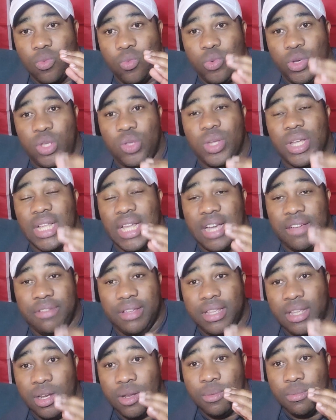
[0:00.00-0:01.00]
We don't have
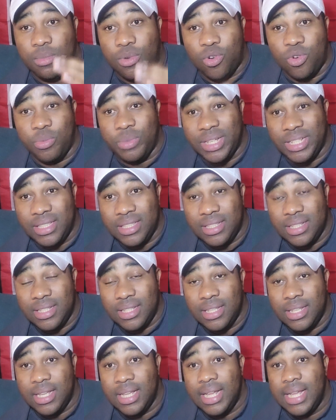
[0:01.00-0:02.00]
that at the moment.
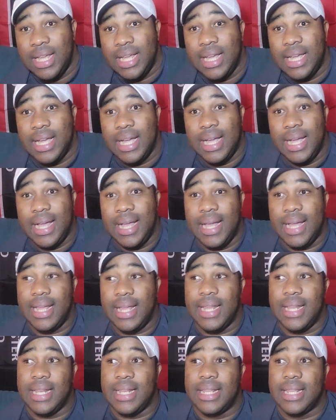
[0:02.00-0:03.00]

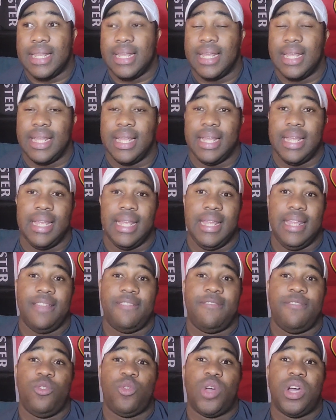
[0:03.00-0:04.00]
And
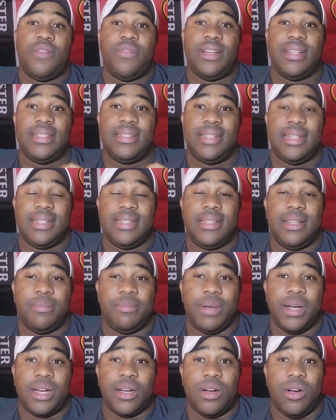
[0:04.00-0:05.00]
if you have a centre
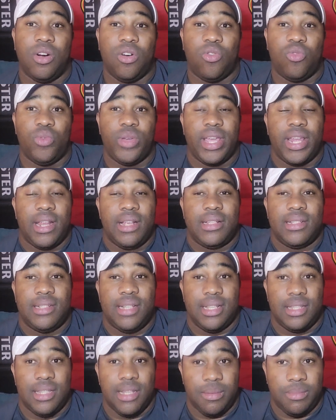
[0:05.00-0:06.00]
back, how can a
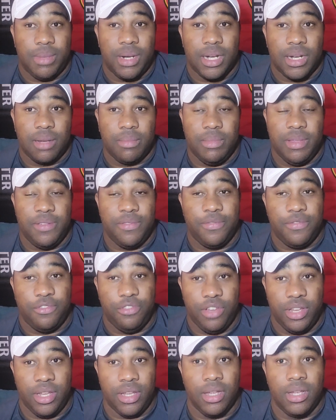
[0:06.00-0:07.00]
centre back be
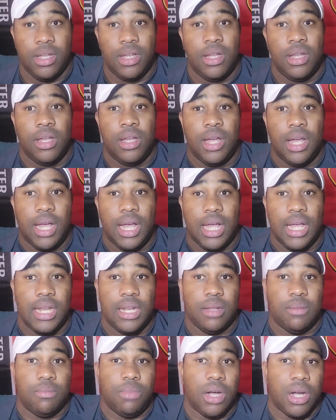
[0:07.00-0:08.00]
free
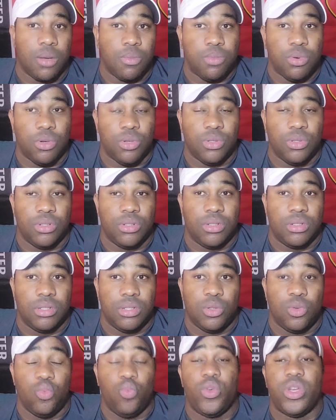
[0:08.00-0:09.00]
at the back post
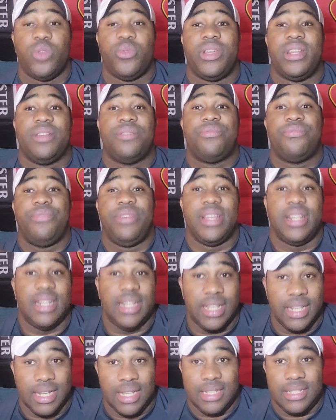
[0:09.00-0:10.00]
when we're
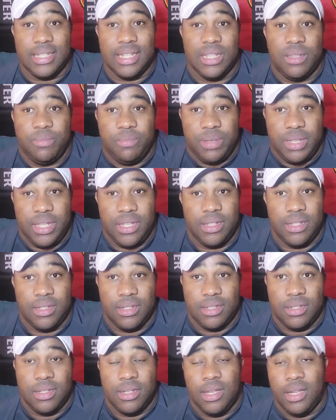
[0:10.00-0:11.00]
defending a set
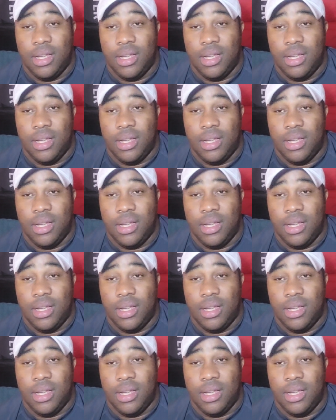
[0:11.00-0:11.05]
piece?